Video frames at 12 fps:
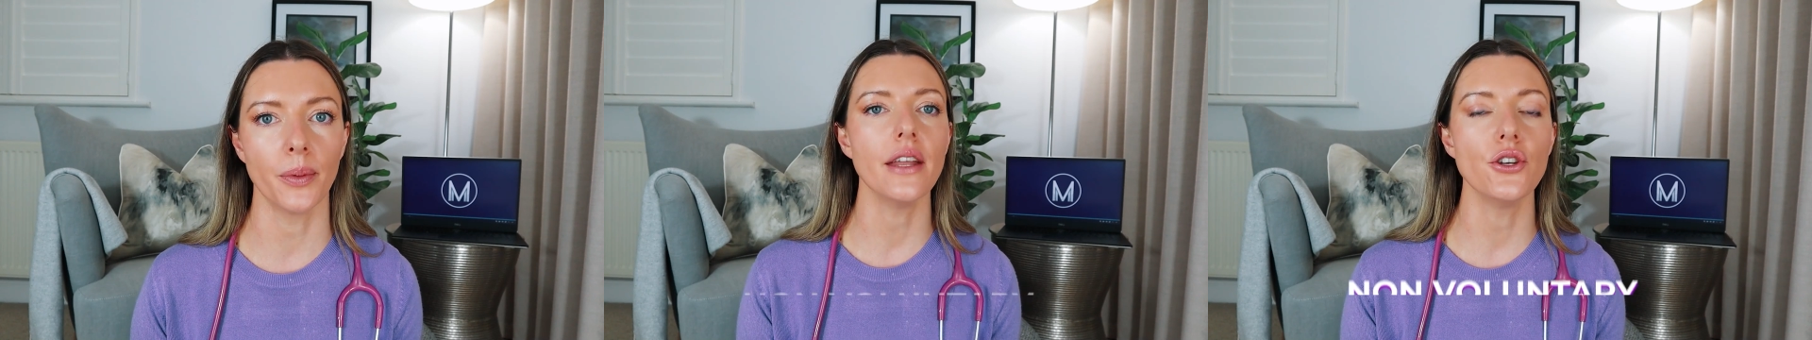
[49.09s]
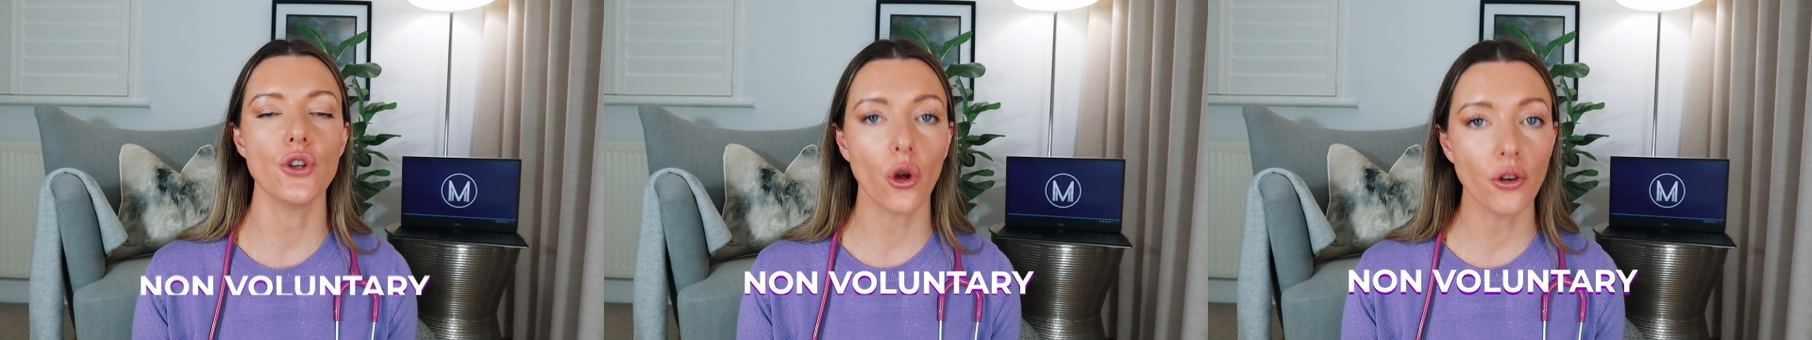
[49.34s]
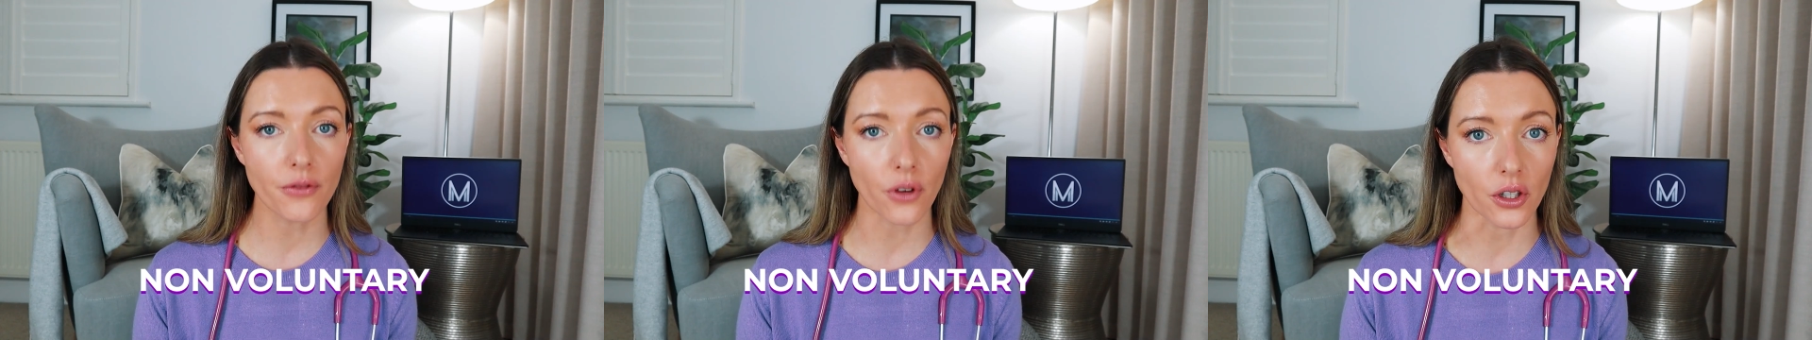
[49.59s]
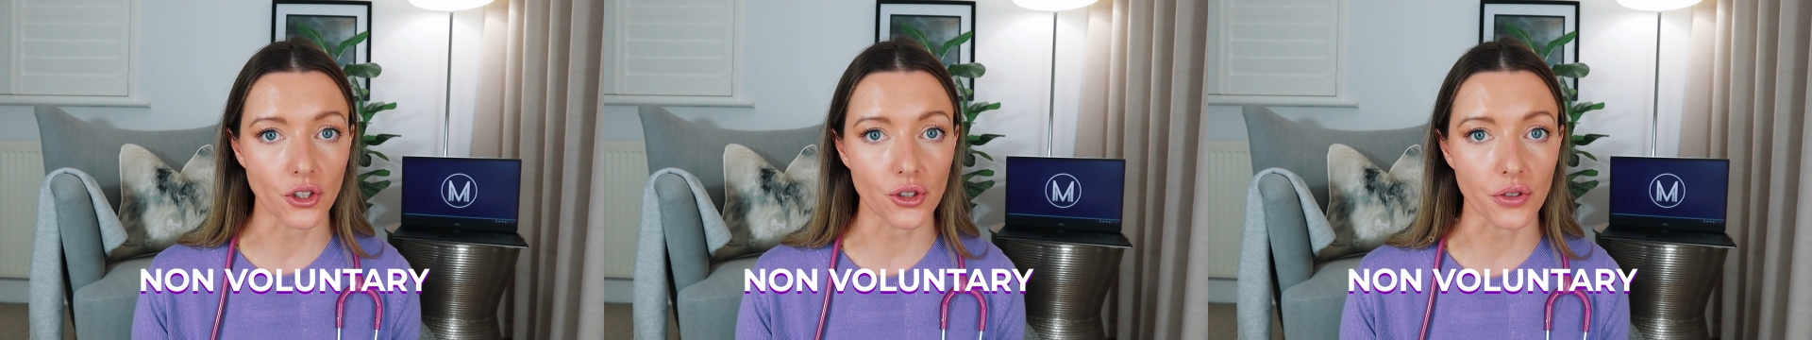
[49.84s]
In
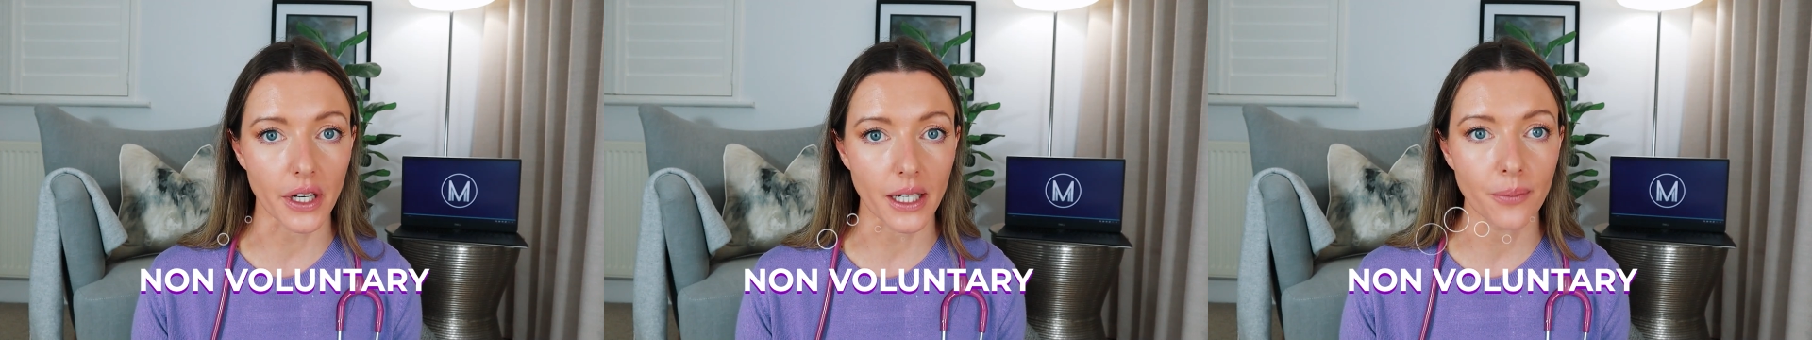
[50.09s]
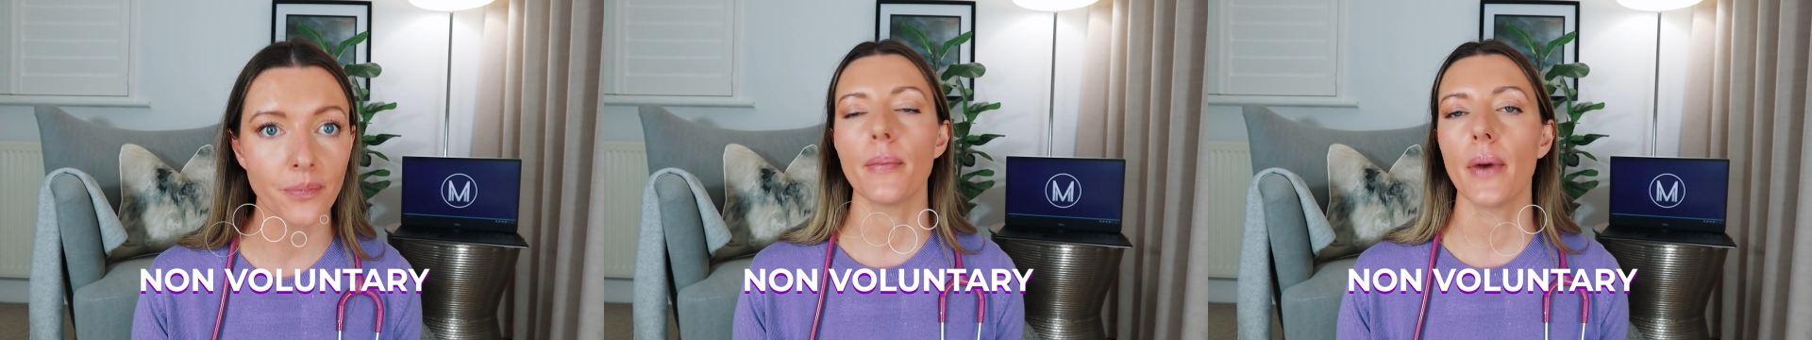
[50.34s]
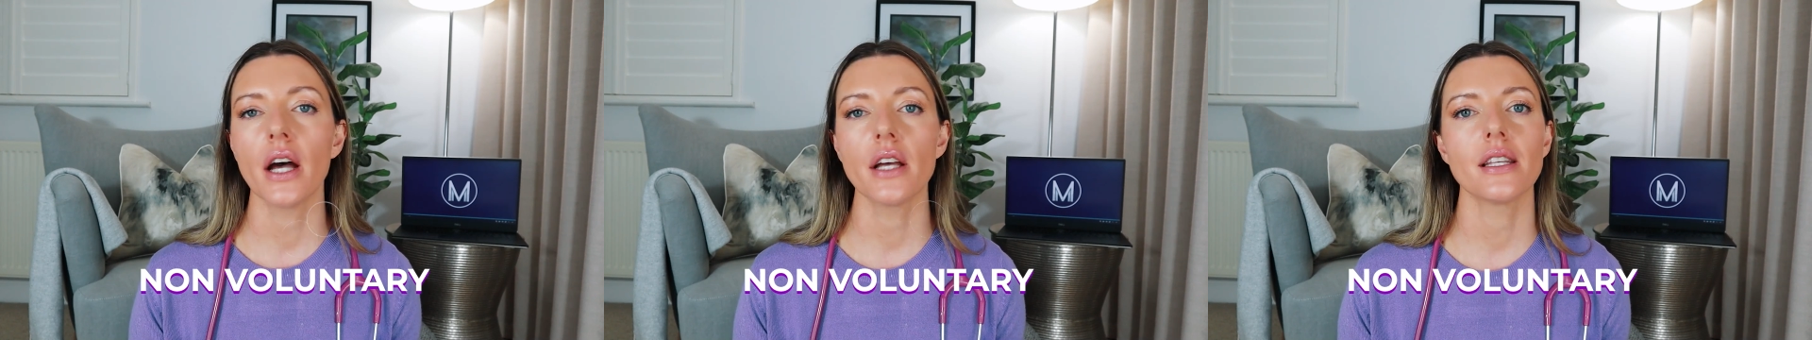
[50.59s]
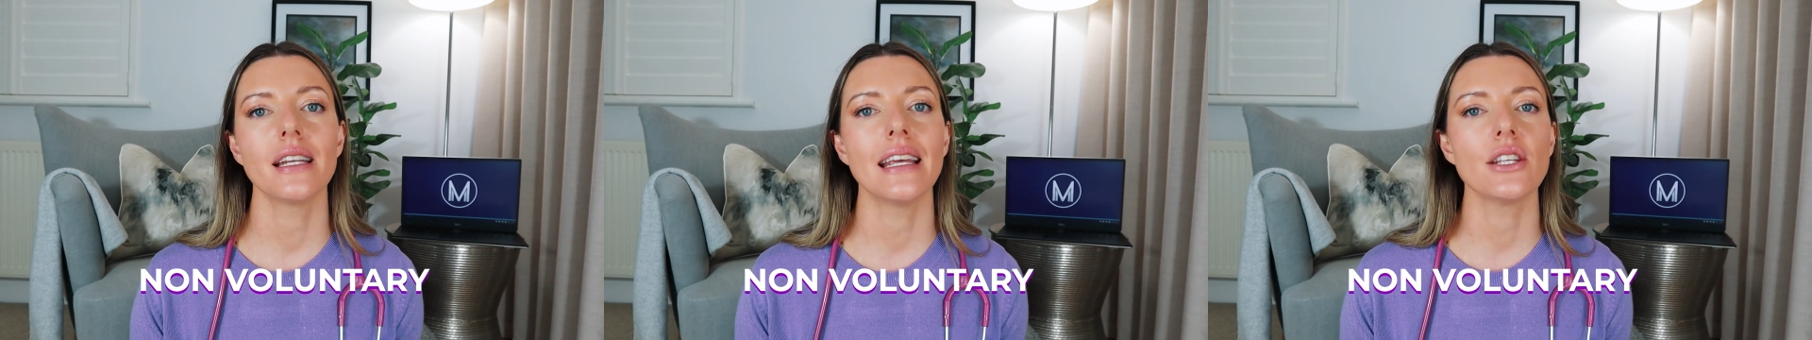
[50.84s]
non-voluntary, the
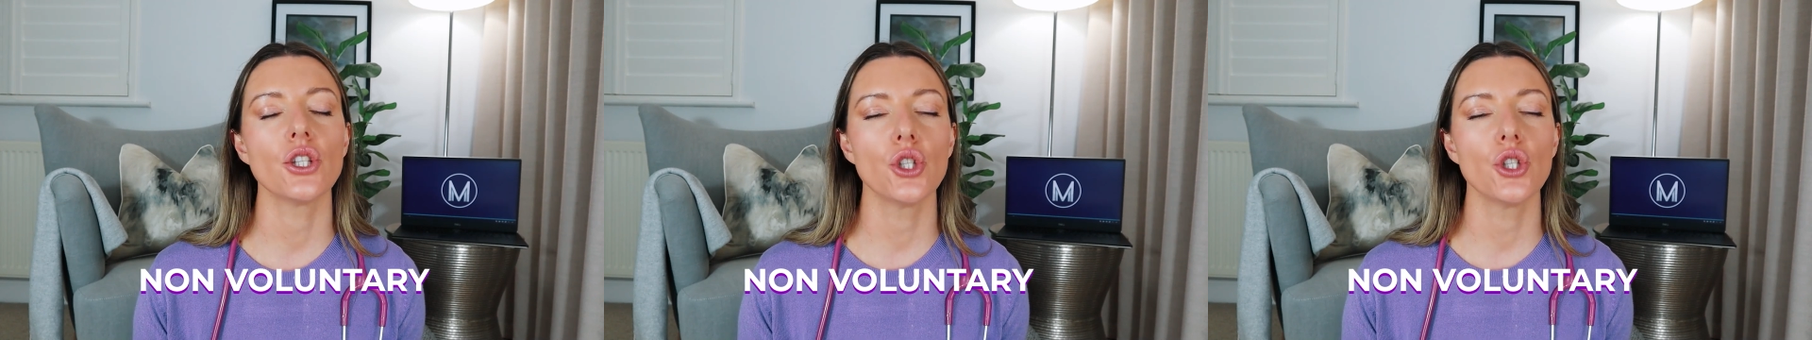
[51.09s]
person is